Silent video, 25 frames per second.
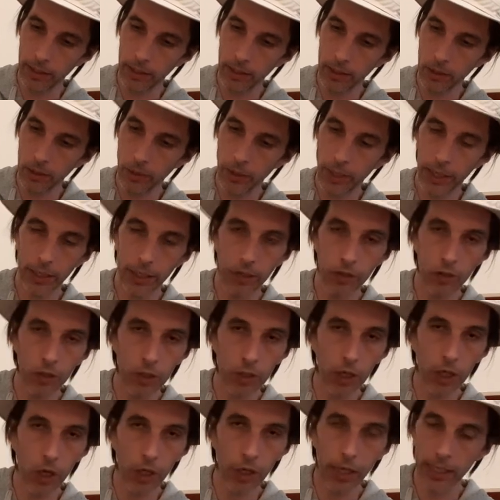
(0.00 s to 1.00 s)
where you can just
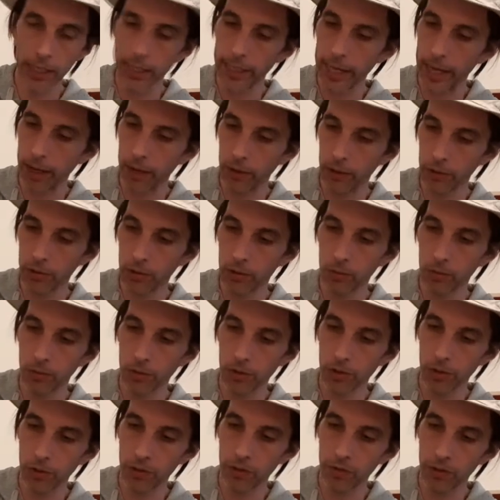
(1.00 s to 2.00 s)
lock it down
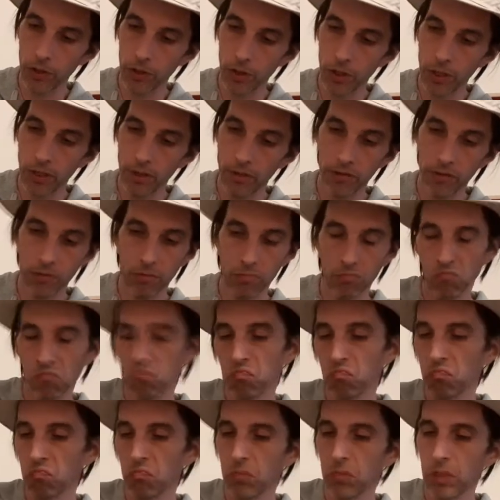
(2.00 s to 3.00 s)
once you've achieved
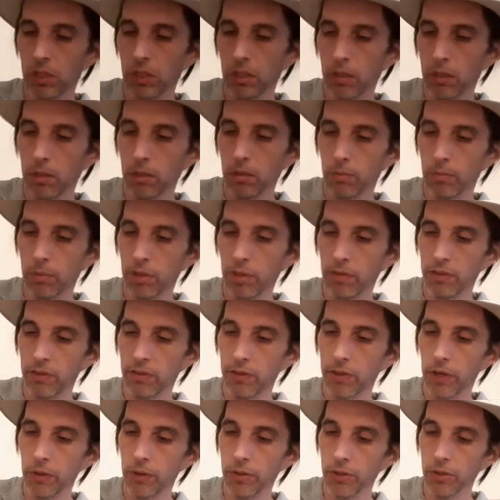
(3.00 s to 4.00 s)
perfect
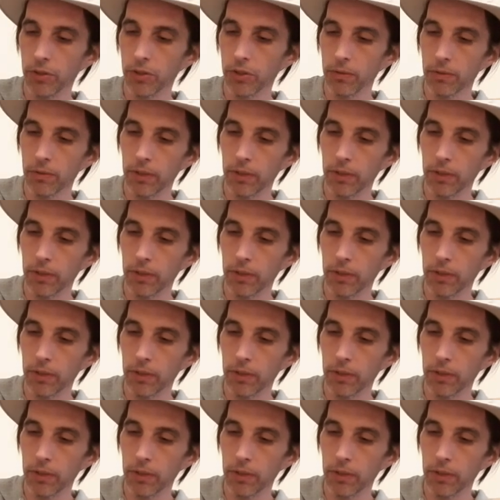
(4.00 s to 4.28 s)
focus.